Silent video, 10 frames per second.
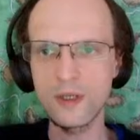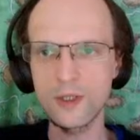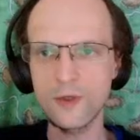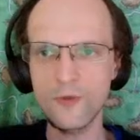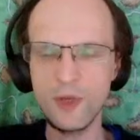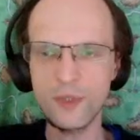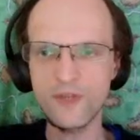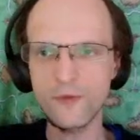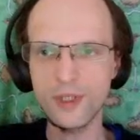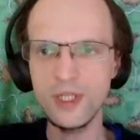So 3 plus
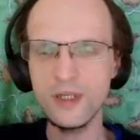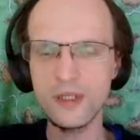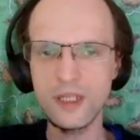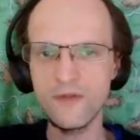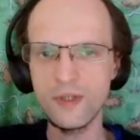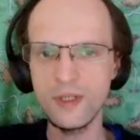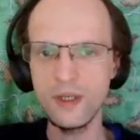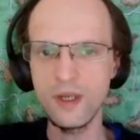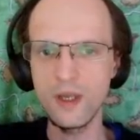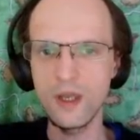14 is
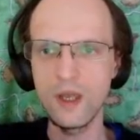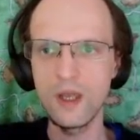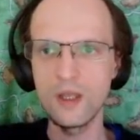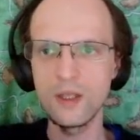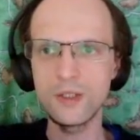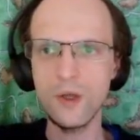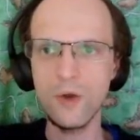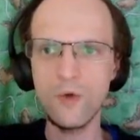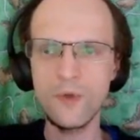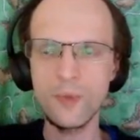17.
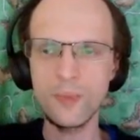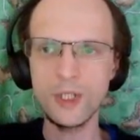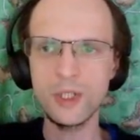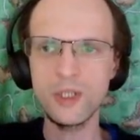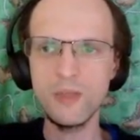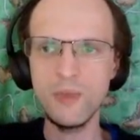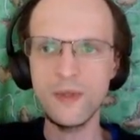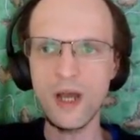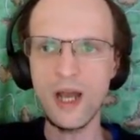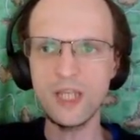So the position is going to be
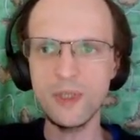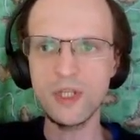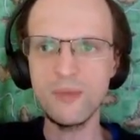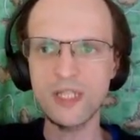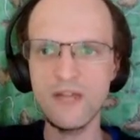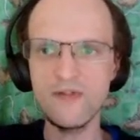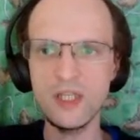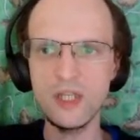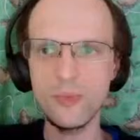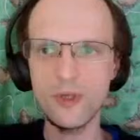that Ice Maze is going to be
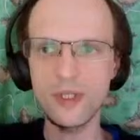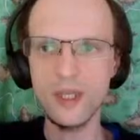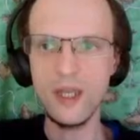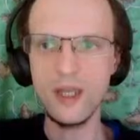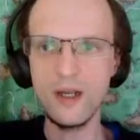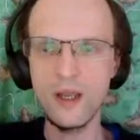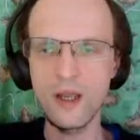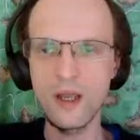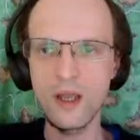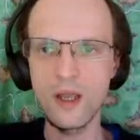17 points ahead
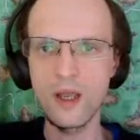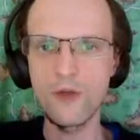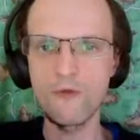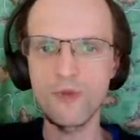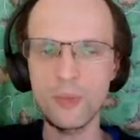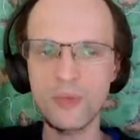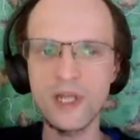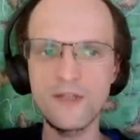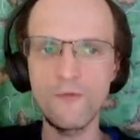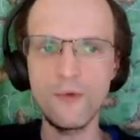for the
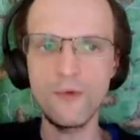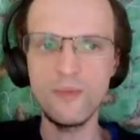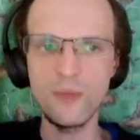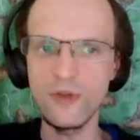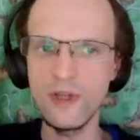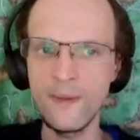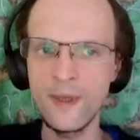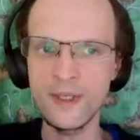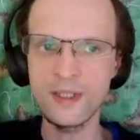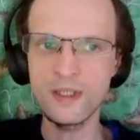price of one meeple, and
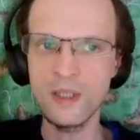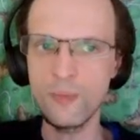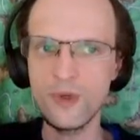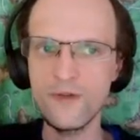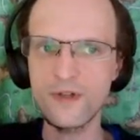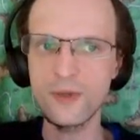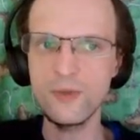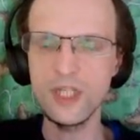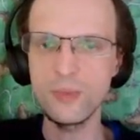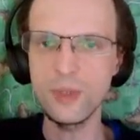this is a perfectly
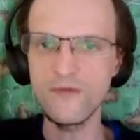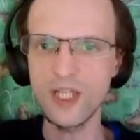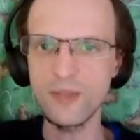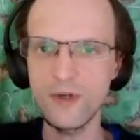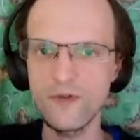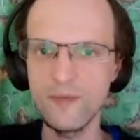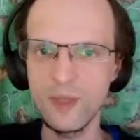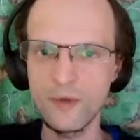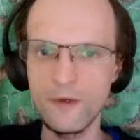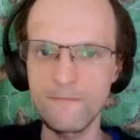reasonable investment of a meeple.